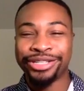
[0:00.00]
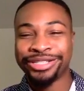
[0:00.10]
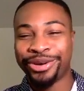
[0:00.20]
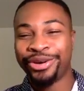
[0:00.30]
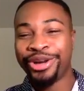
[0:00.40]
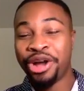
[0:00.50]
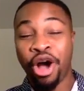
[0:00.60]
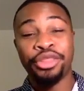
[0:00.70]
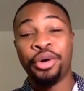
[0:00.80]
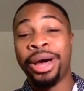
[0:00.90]
So
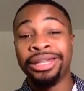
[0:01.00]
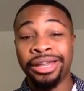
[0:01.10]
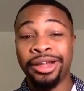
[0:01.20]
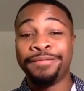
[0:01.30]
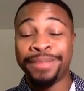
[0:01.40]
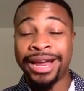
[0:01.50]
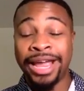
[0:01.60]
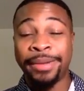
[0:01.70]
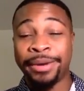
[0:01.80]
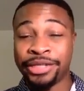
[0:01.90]
although I love
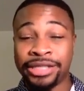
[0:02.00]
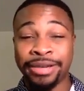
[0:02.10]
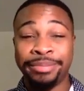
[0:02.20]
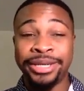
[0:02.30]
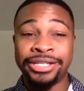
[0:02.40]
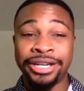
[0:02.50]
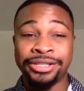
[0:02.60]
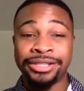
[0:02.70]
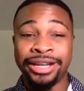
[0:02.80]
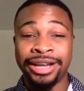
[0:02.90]
Miami, I was just at the beach
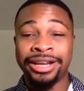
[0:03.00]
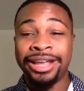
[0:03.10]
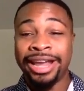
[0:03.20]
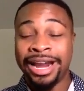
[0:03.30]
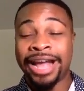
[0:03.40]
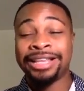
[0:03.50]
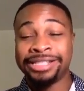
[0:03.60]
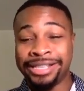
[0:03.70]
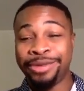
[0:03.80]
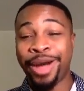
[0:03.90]
yesterday, and I can
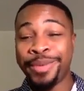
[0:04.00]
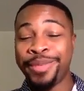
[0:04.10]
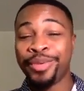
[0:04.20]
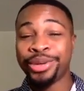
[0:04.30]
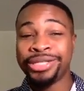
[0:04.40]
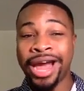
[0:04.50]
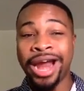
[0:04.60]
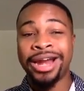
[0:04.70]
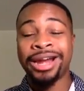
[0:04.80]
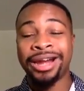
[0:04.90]
see why people
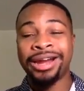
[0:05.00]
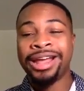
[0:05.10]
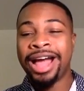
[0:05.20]
retire here.